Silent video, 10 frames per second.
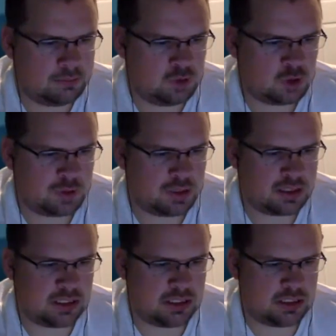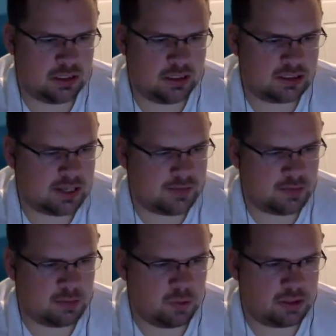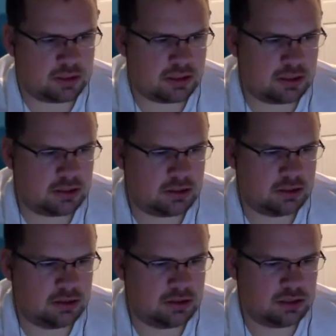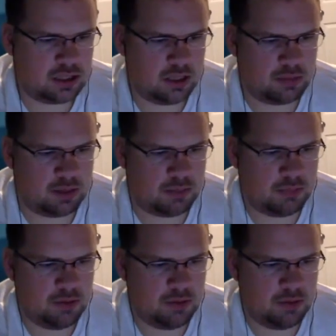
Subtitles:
Just because he doesn't have the points to keep up